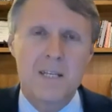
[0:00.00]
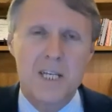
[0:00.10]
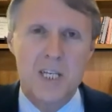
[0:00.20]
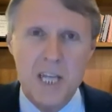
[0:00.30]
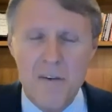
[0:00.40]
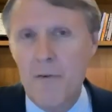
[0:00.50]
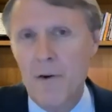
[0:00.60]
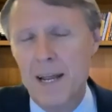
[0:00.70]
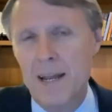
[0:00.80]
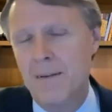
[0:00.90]
the
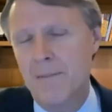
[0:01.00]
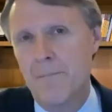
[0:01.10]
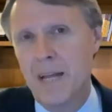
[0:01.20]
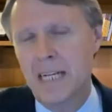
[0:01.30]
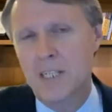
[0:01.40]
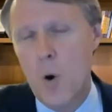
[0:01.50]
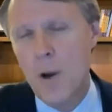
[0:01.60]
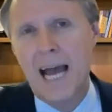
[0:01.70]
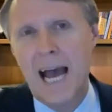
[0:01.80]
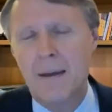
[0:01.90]
suffering that's
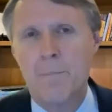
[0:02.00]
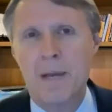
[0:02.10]
going on in